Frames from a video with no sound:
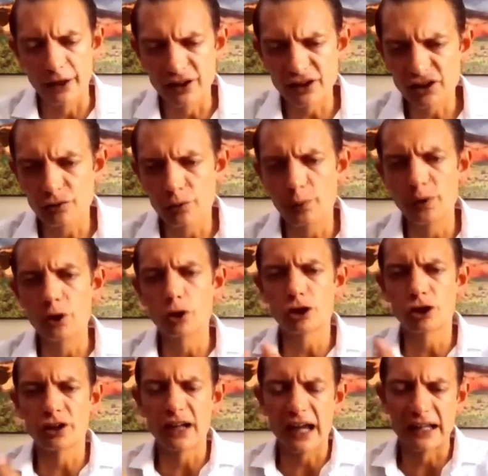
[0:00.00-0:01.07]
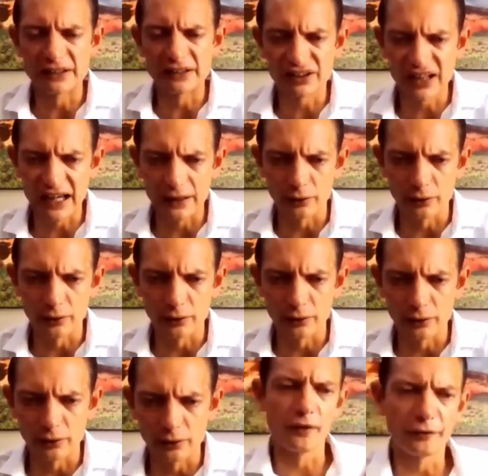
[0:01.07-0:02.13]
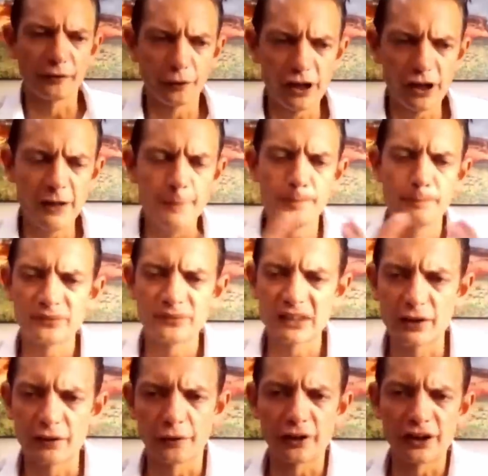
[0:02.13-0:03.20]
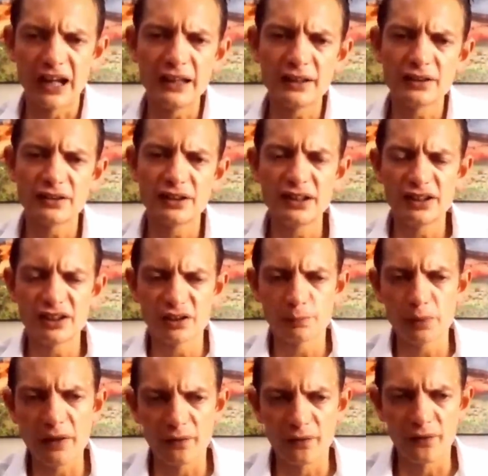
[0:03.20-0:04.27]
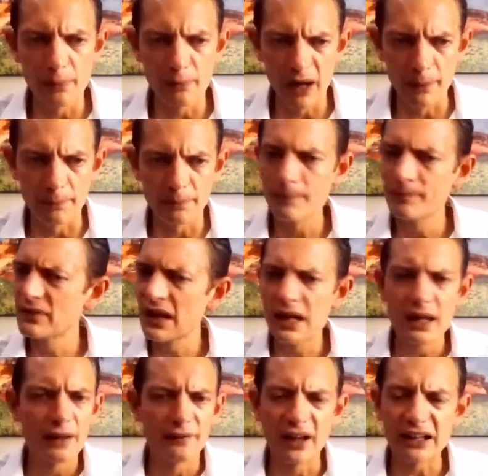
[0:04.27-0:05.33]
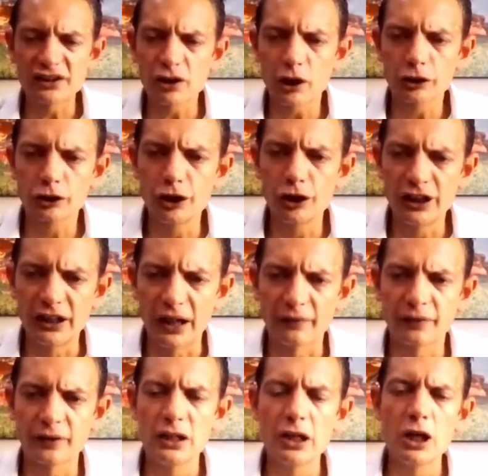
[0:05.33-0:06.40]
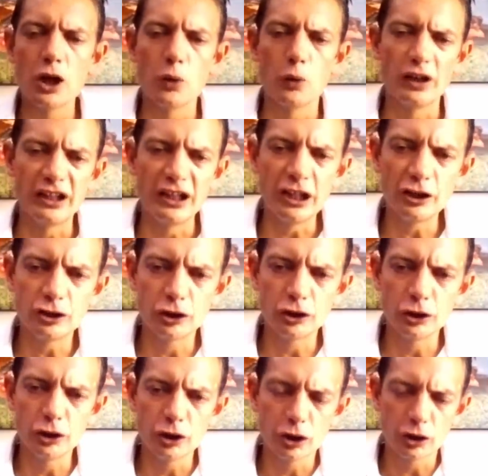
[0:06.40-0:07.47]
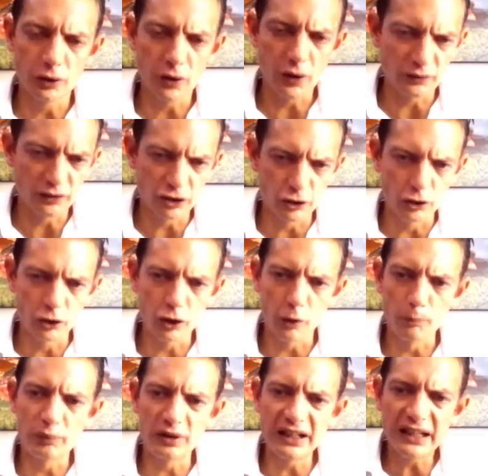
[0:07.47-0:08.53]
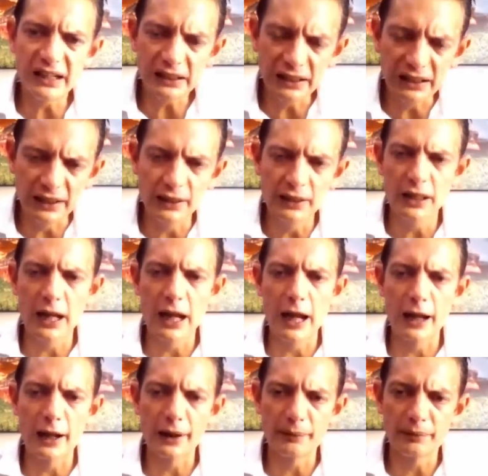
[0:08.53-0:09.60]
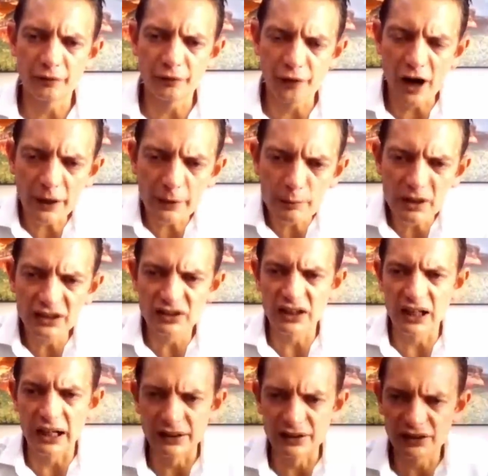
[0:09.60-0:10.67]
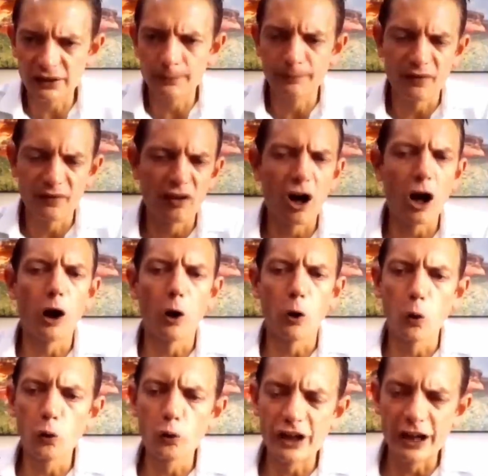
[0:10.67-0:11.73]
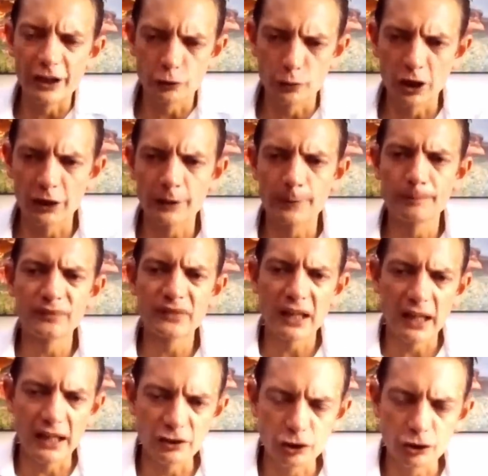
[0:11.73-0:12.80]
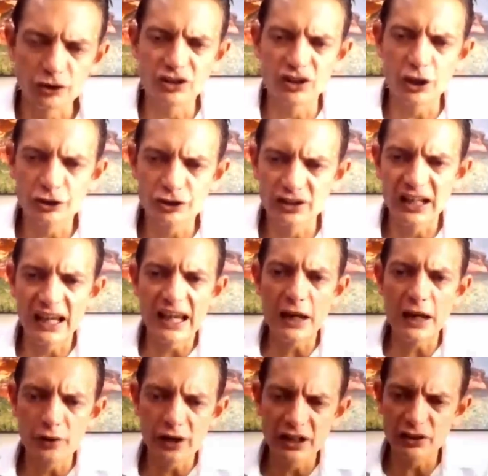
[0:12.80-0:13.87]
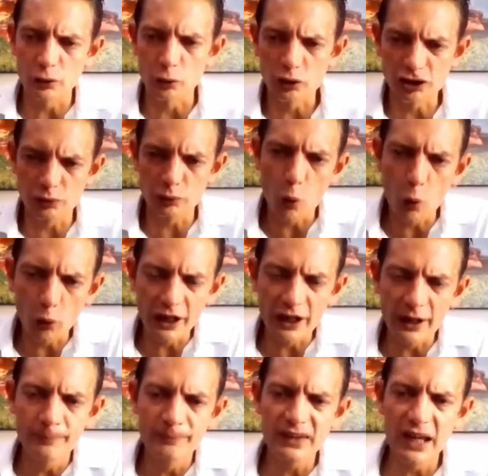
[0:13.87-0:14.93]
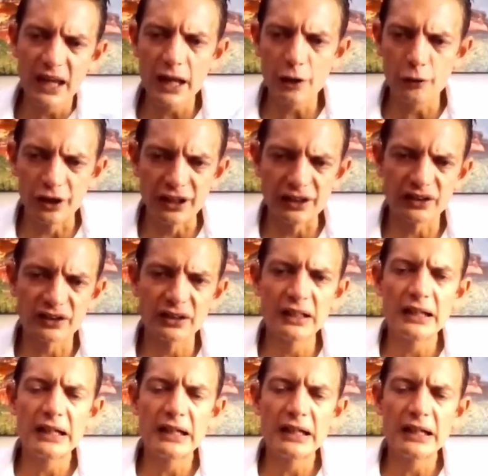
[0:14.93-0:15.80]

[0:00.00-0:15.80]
distribution, and sales. The 3 different entities, split them up. That's not good enough. We need to completely fragmentize the whole network into certain areas or smaller areas